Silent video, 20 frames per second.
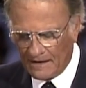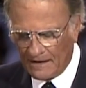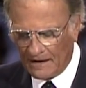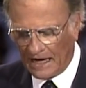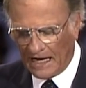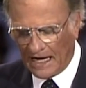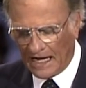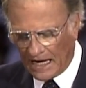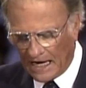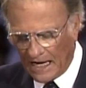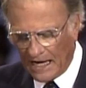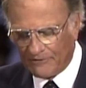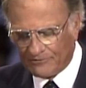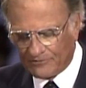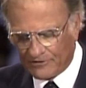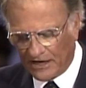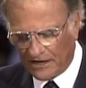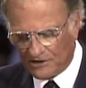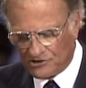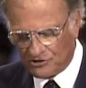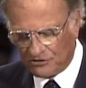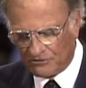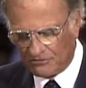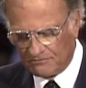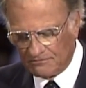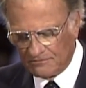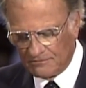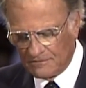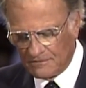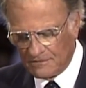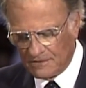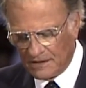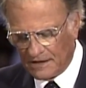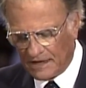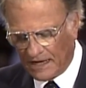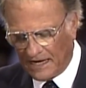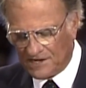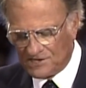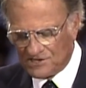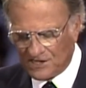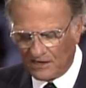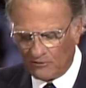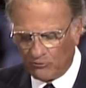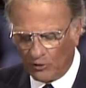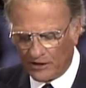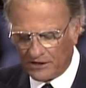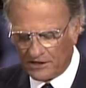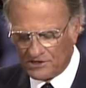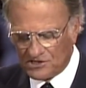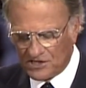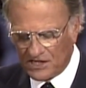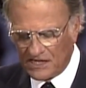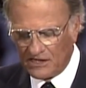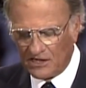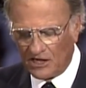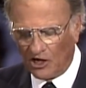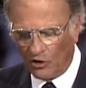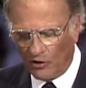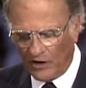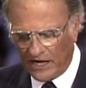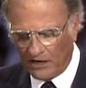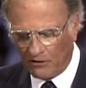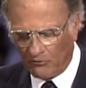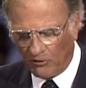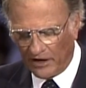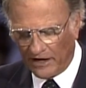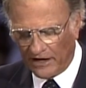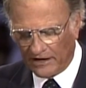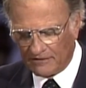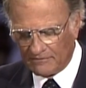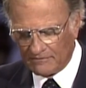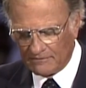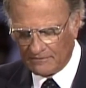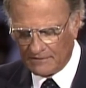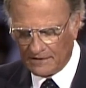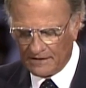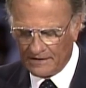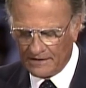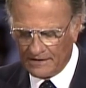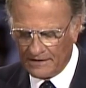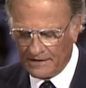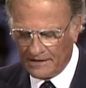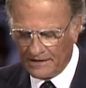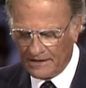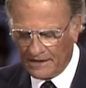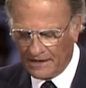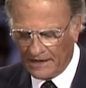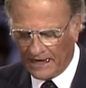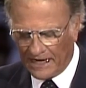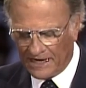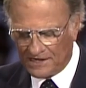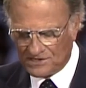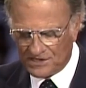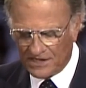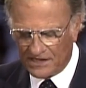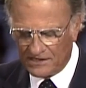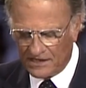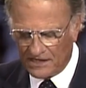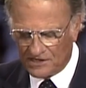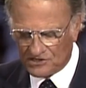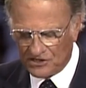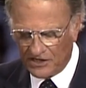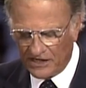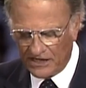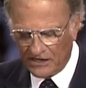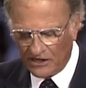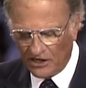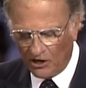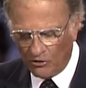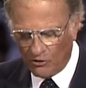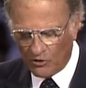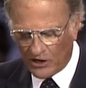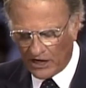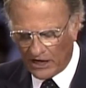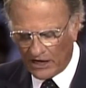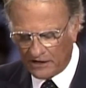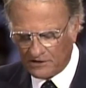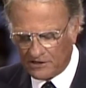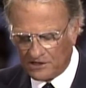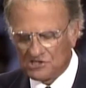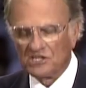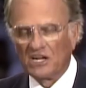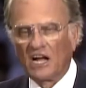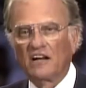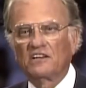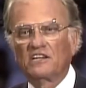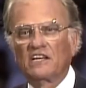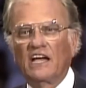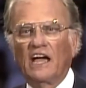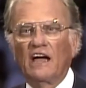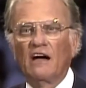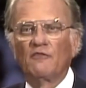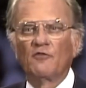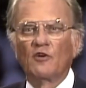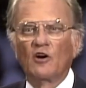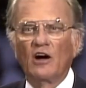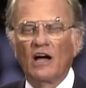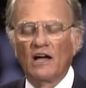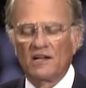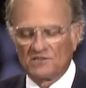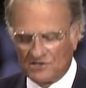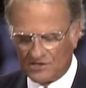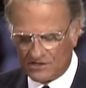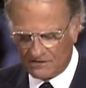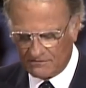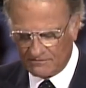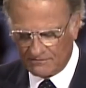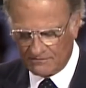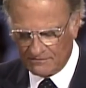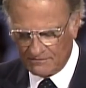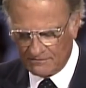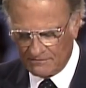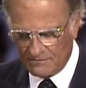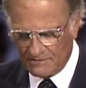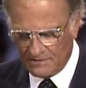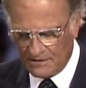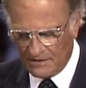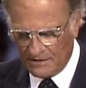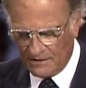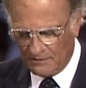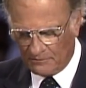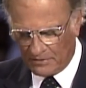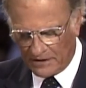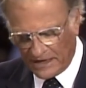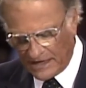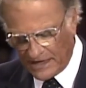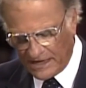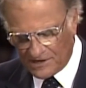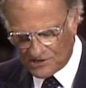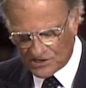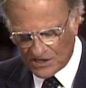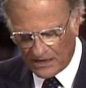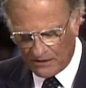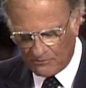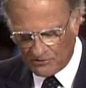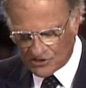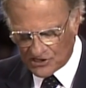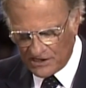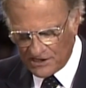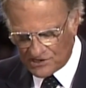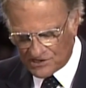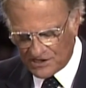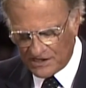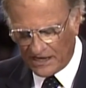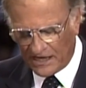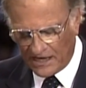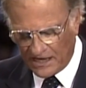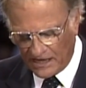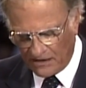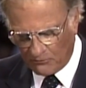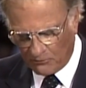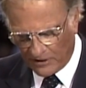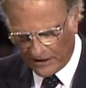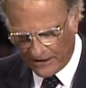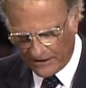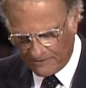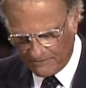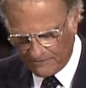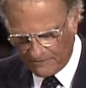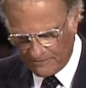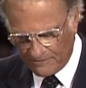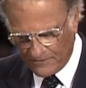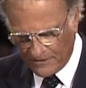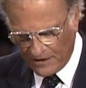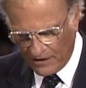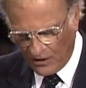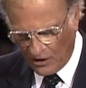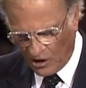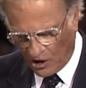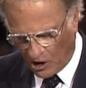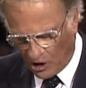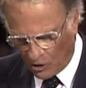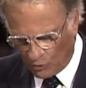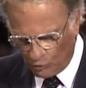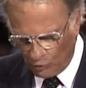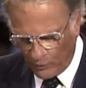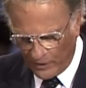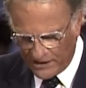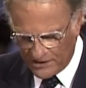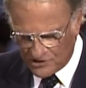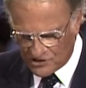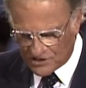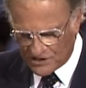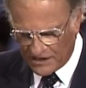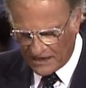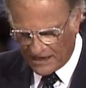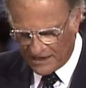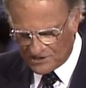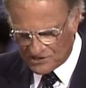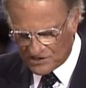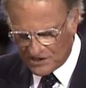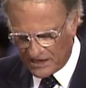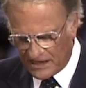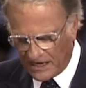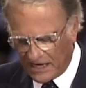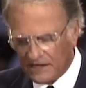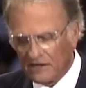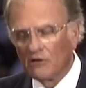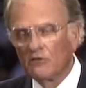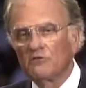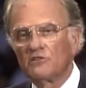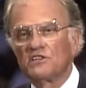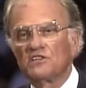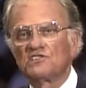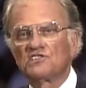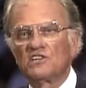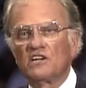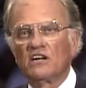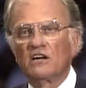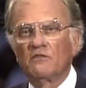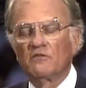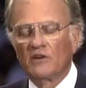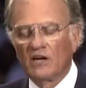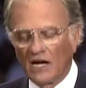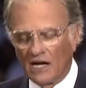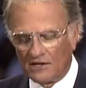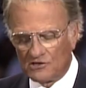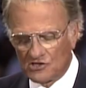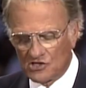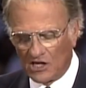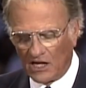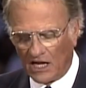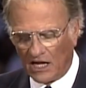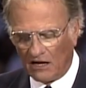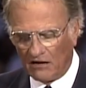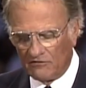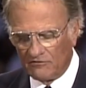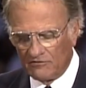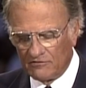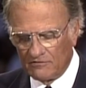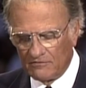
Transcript: I laughed at you. I said, What does he know anyway? I said, Doesn't he know God does not care for us? But I guess I was listening anyway. On Wednesday, I said, I don't deserve God's love.